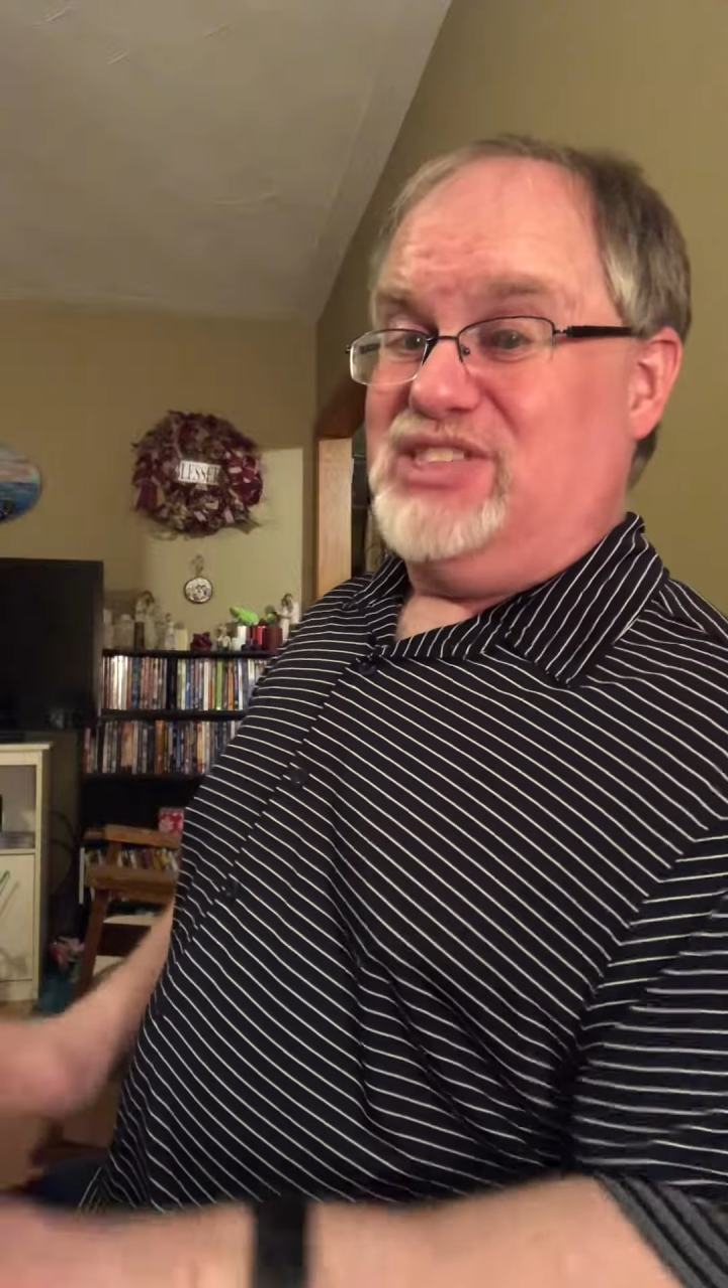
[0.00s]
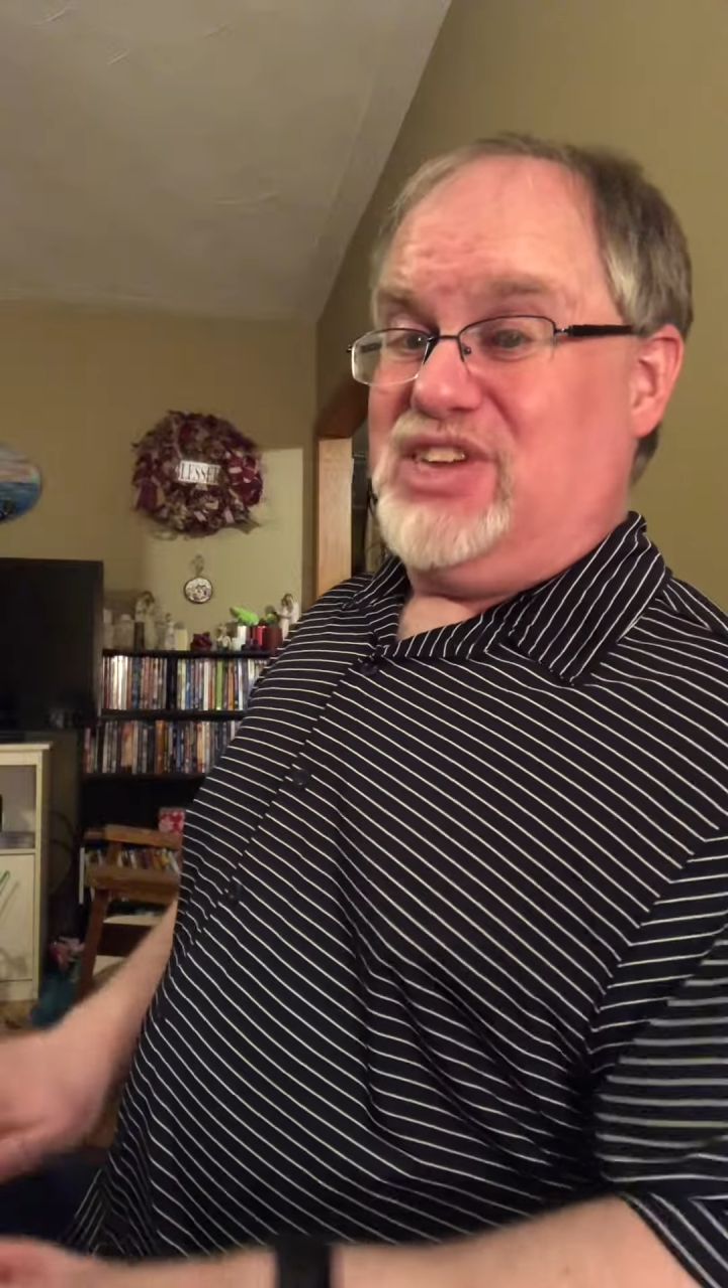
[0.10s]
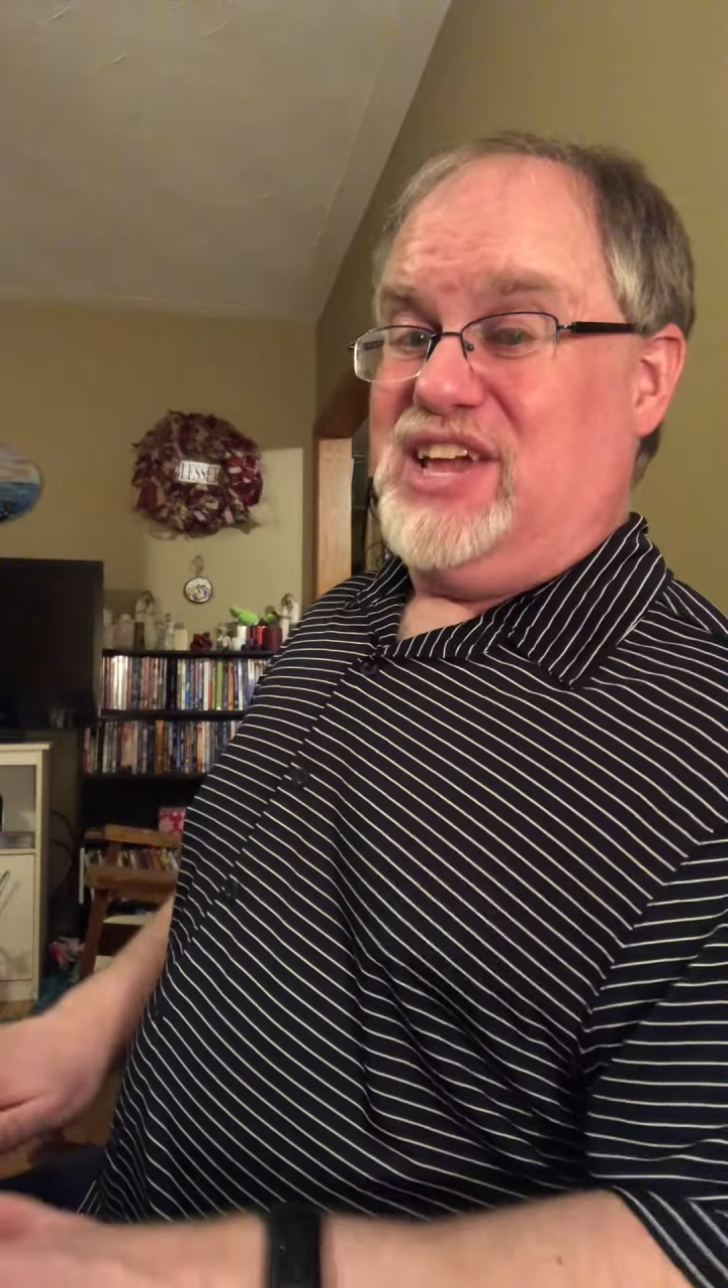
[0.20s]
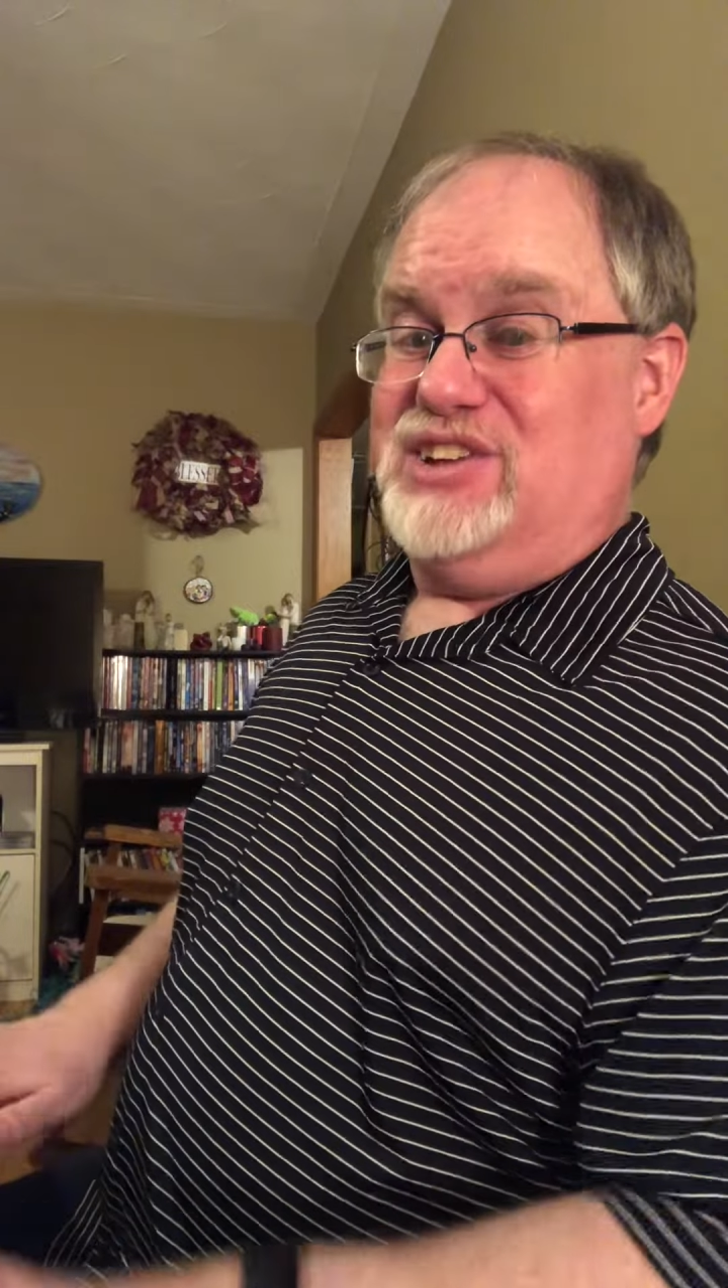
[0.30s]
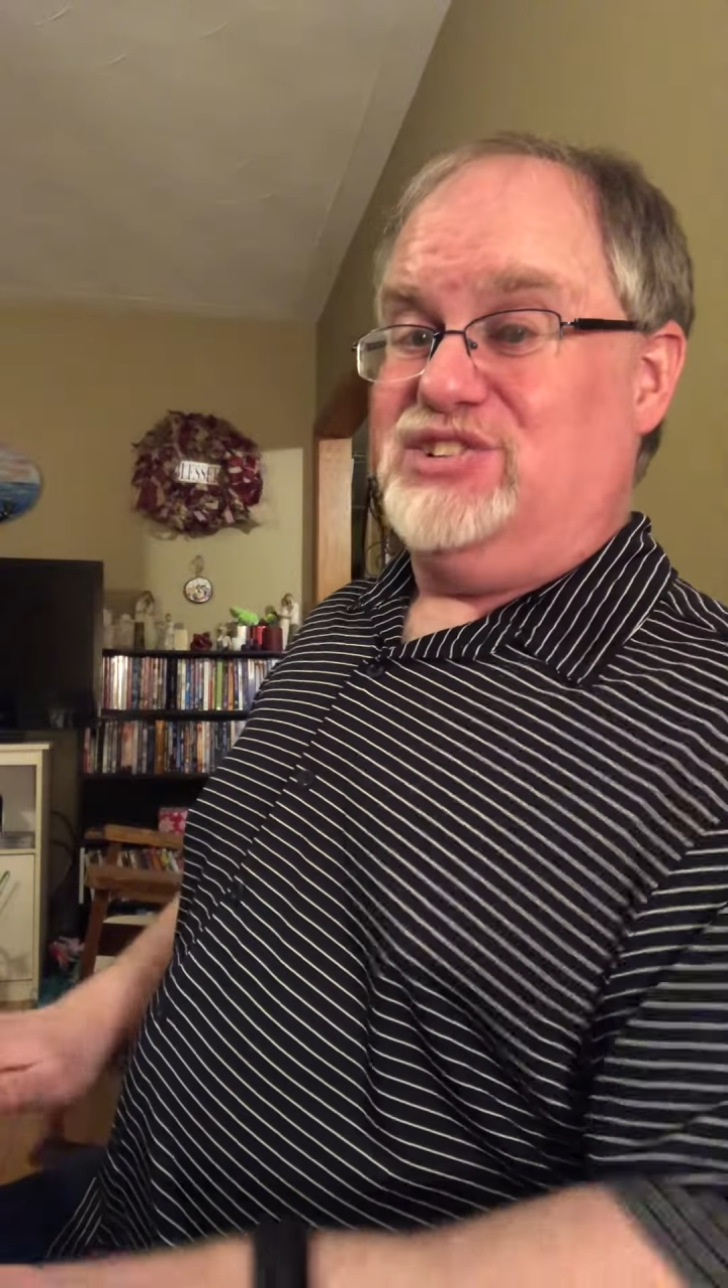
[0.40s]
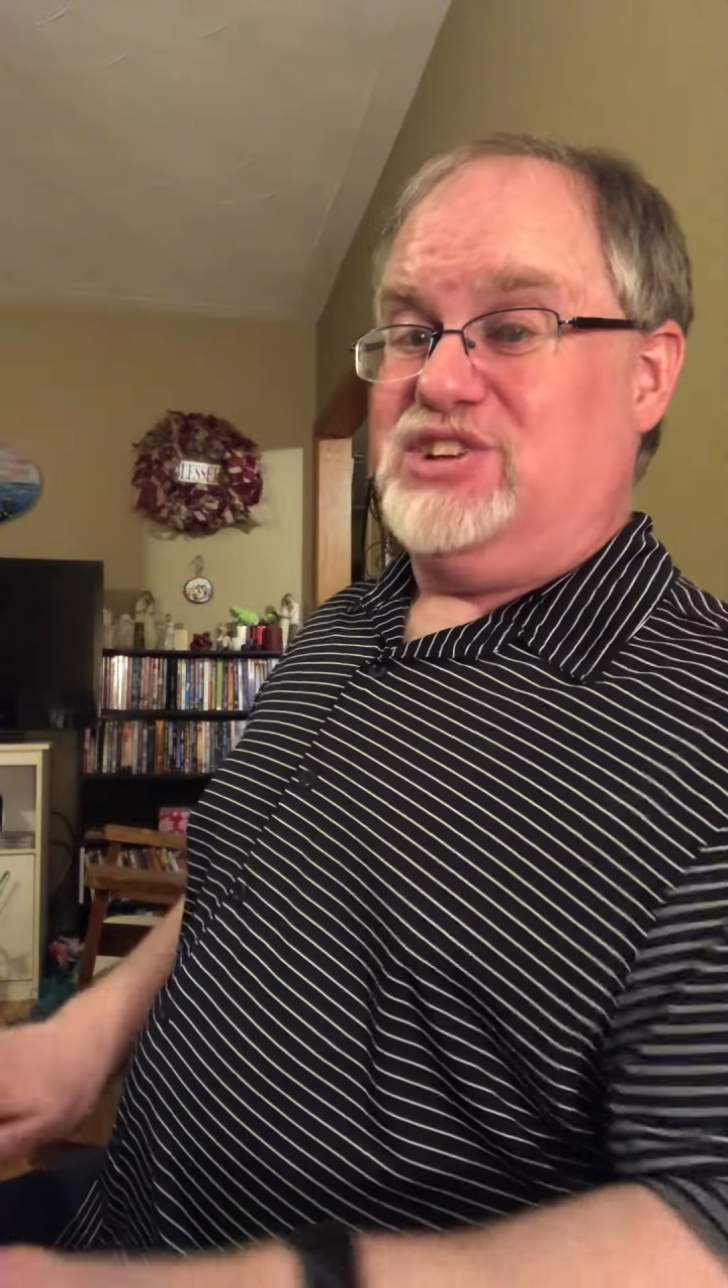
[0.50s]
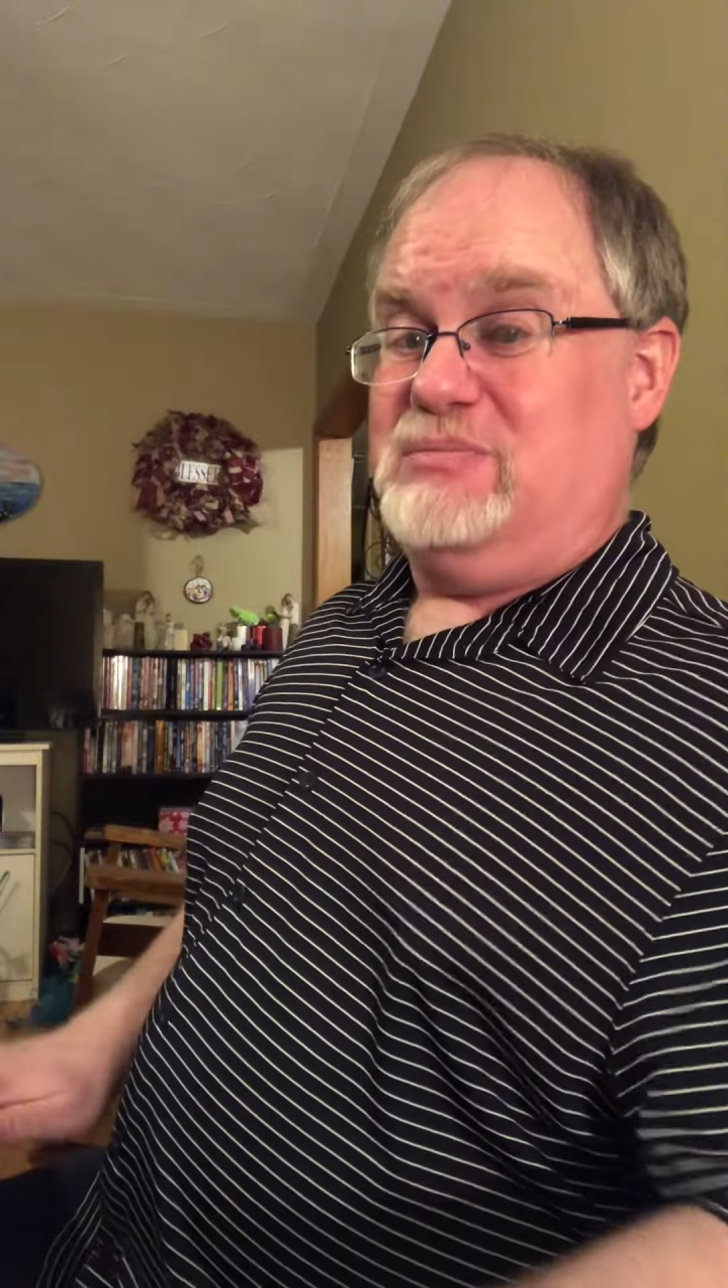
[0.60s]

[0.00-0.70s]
thing to